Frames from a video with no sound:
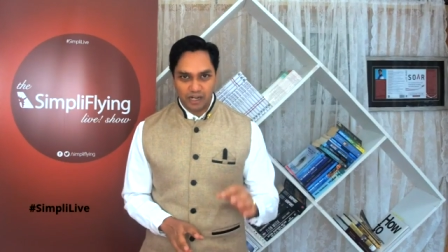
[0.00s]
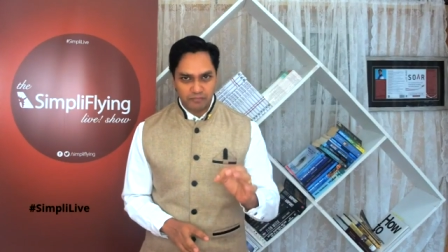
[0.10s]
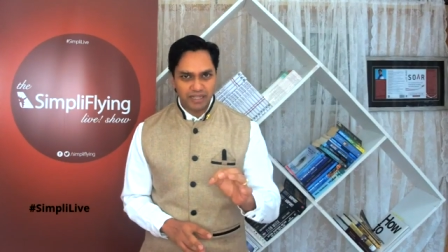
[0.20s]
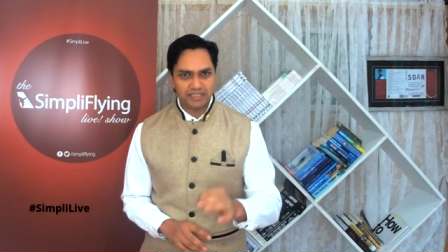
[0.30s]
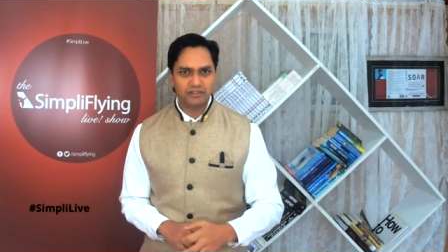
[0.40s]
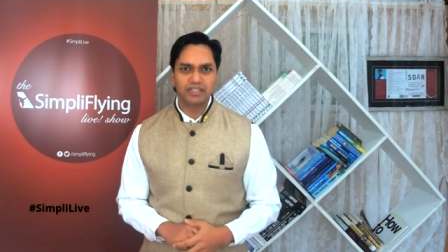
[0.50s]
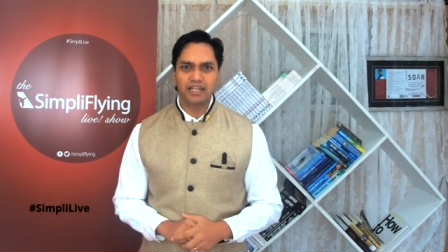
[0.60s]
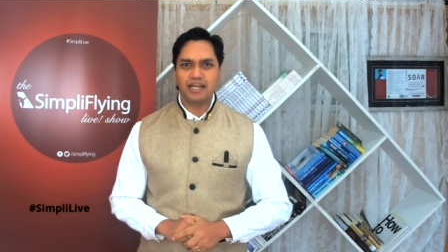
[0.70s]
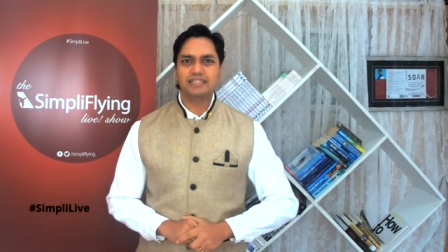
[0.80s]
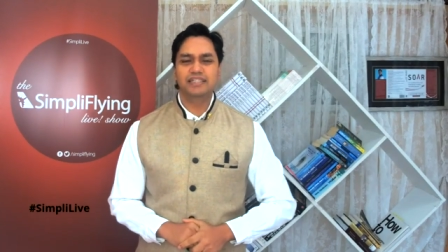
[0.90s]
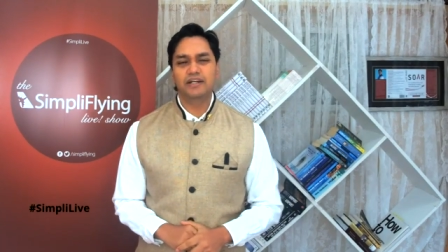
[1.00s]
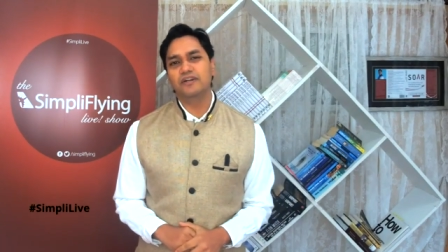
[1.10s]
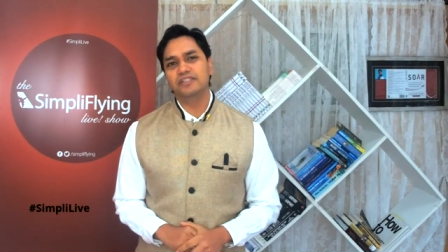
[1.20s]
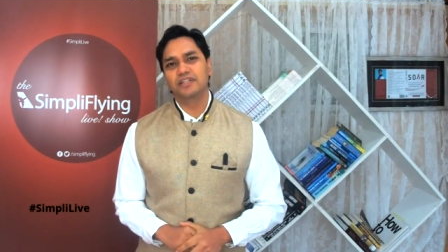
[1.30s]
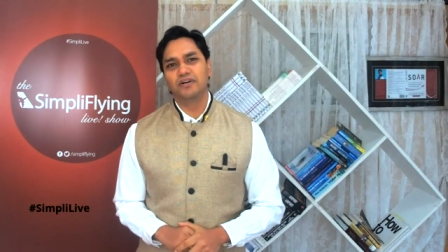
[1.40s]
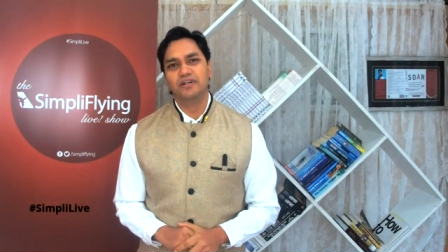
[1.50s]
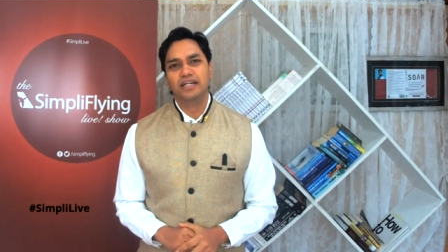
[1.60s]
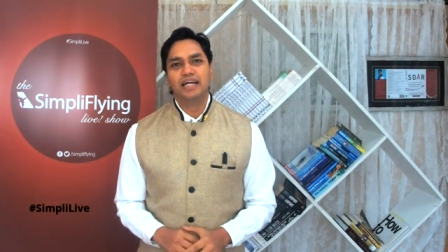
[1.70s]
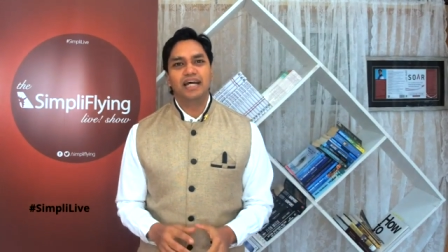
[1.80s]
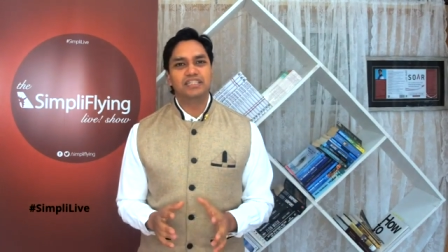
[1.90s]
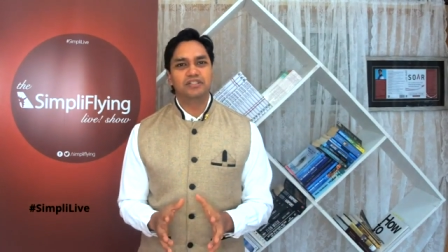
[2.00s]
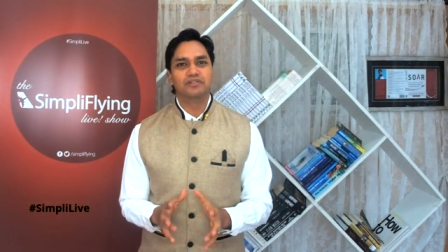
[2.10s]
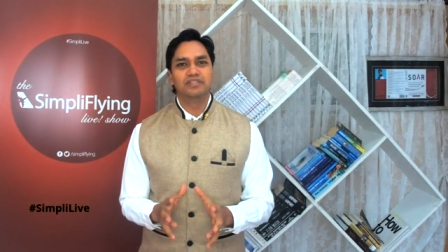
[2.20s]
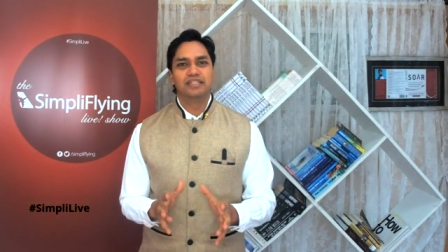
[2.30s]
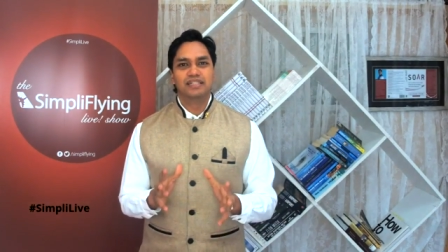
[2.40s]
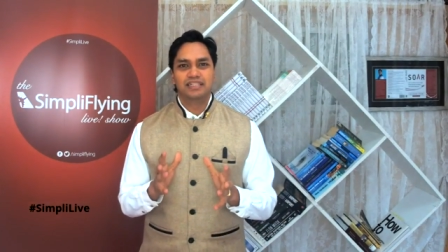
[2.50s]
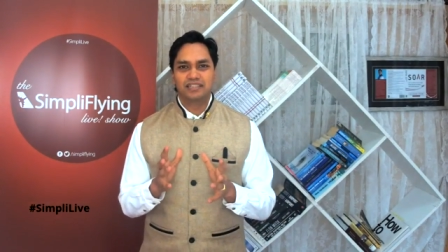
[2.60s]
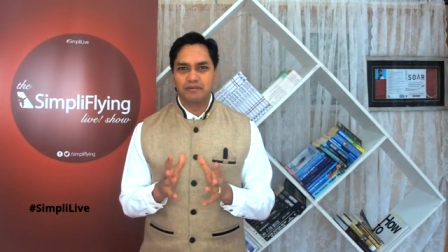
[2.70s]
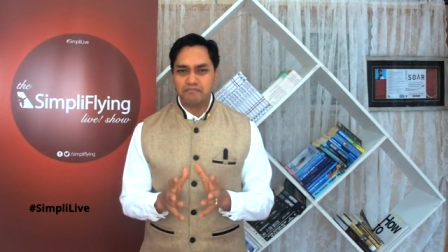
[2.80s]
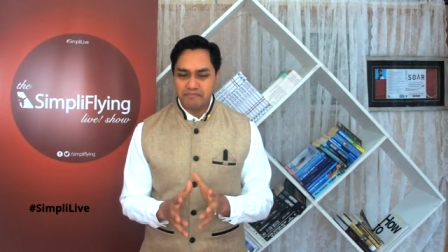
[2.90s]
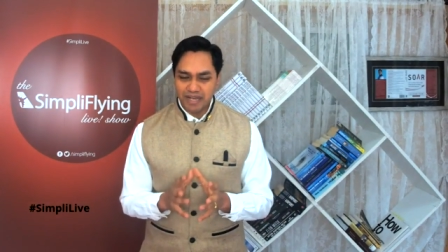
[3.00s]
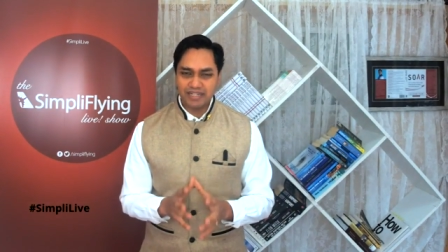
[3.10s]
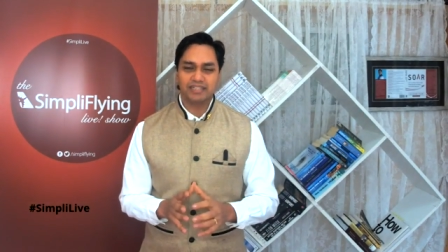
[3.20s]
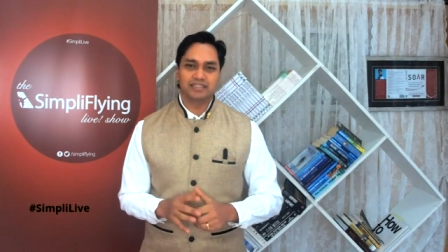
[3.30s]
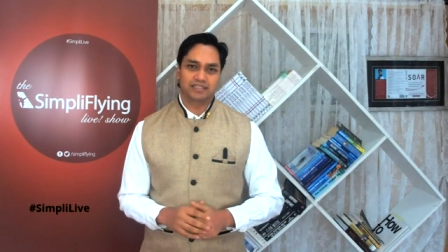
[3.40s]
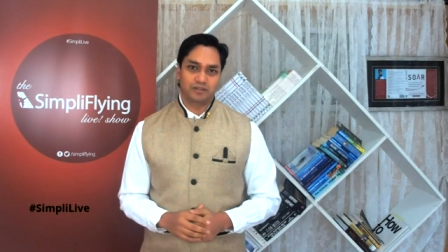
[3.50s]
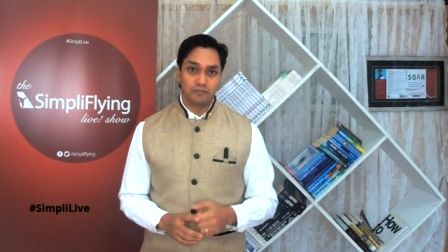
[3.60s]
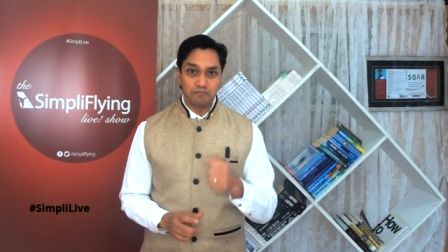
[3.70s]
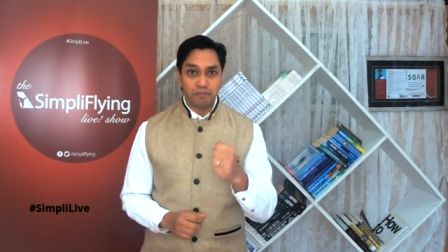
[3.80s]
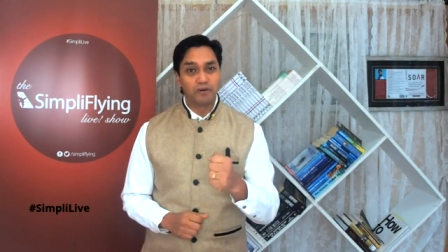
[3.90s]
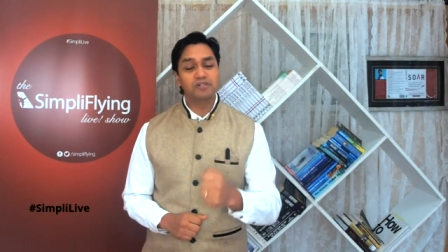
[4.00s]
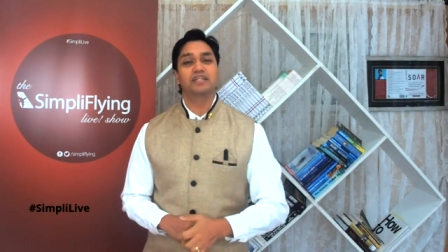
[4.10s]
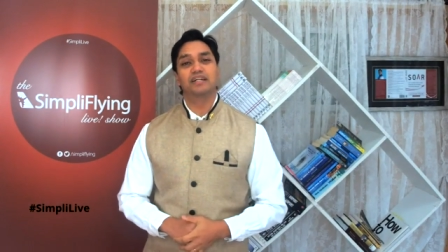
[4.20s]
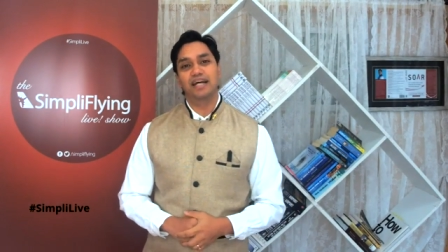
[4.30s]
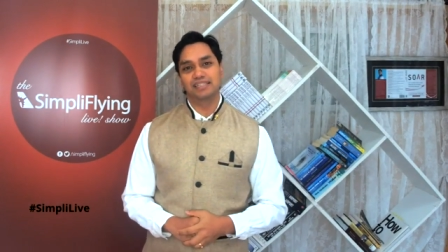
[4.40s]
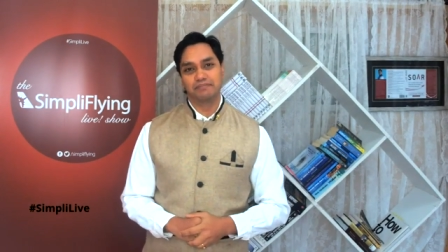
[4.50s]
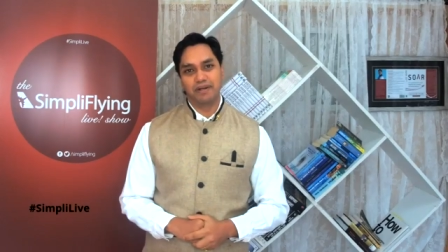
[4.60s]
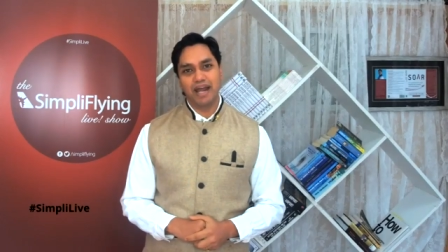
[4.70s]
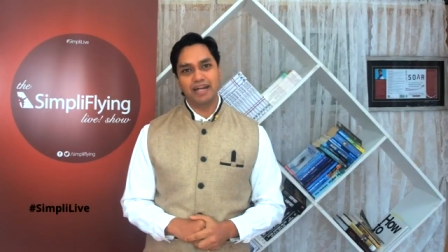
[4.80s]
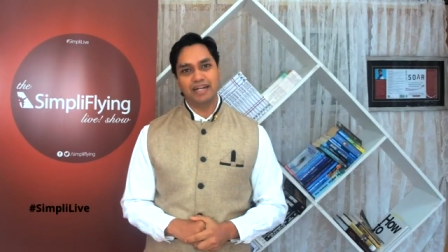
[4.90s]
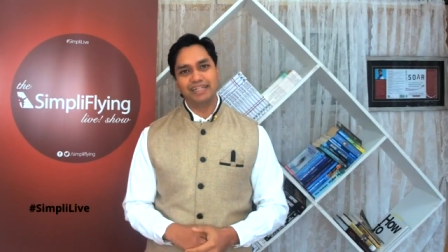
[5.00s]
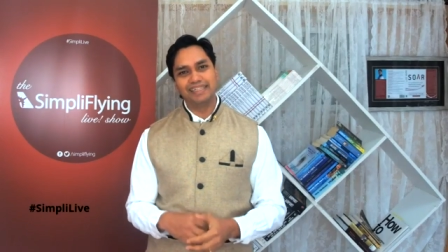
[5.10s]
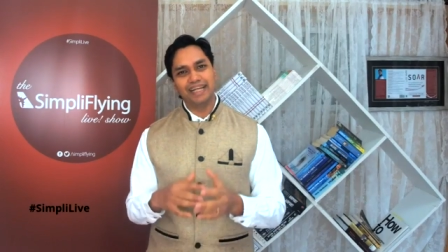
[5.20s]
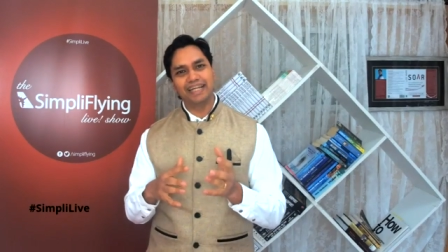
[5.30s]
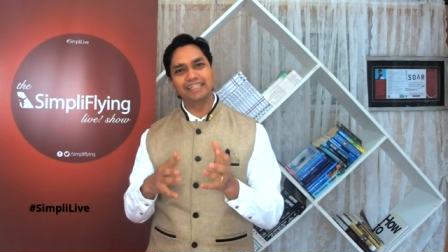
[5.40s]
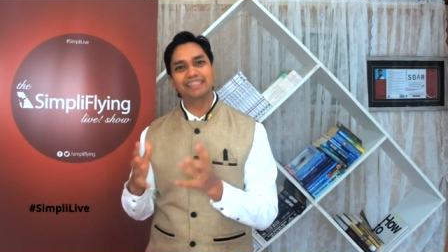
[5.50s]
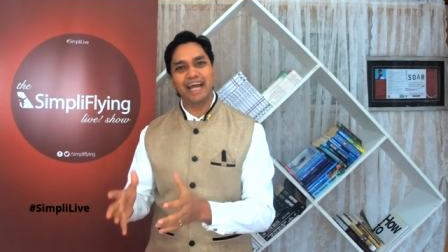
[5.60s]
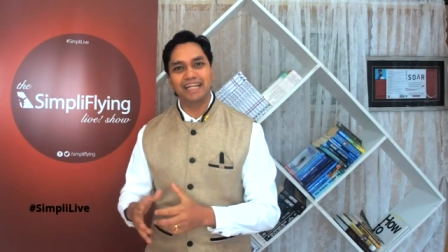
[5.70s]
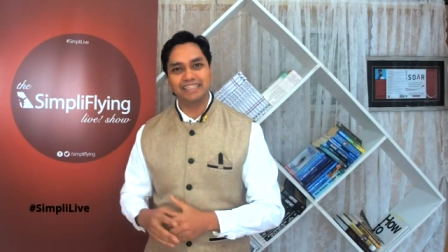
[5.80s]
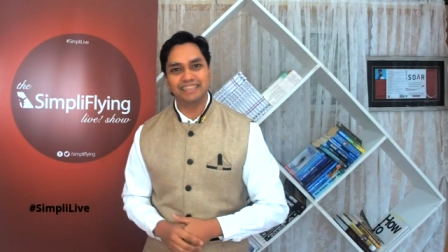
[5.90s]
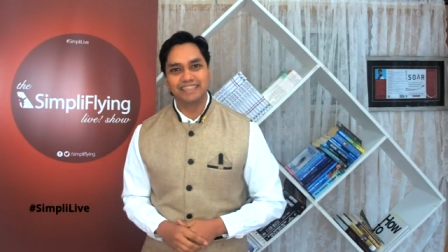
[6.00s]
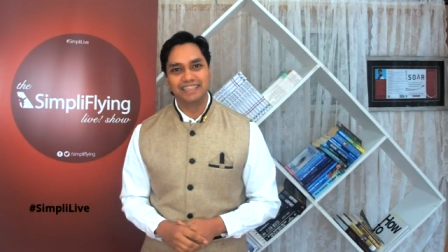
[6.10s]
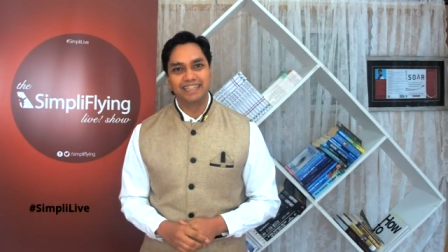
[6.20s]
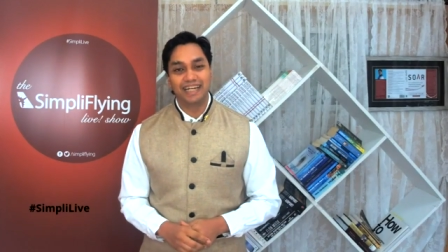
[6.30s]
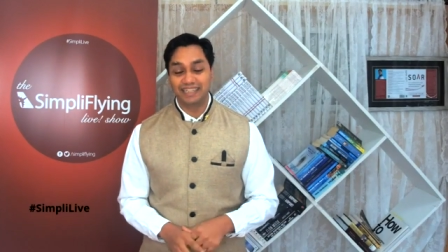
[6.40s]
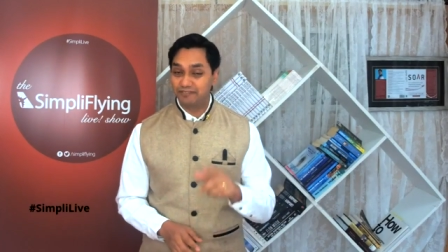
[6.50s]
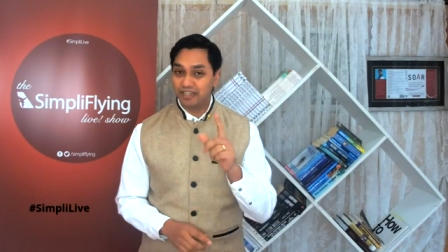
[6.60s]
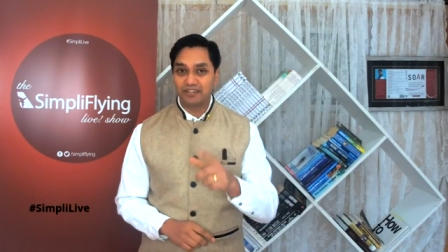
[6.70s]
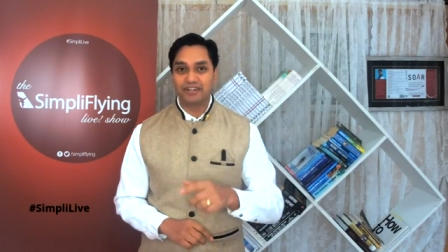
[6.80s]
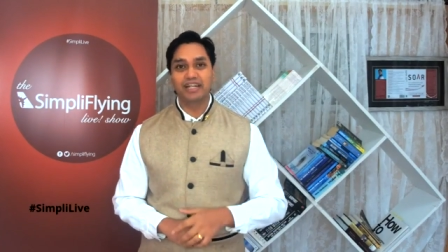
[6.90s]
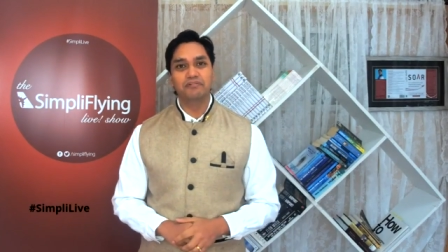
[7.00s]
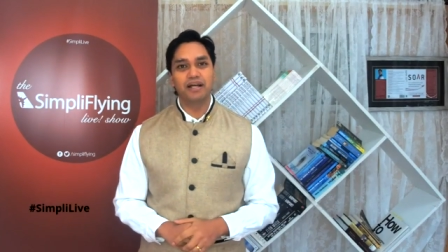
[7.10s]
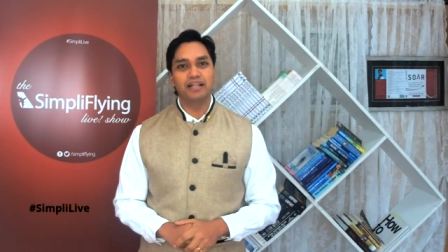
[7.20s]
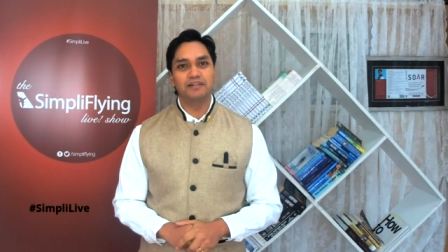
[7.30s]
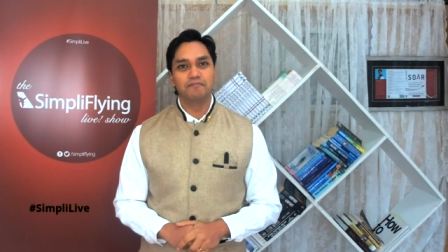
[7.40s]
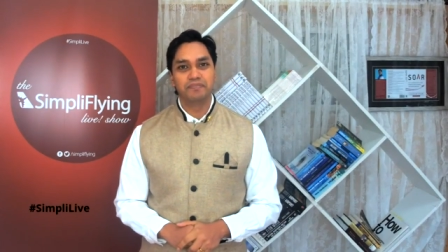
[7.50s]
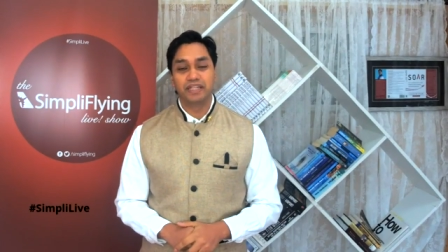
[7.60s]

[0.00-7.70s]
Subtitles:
Aeromexico in the last year or so has shown tremendous composure as a brand in taking stands, and they've done really well.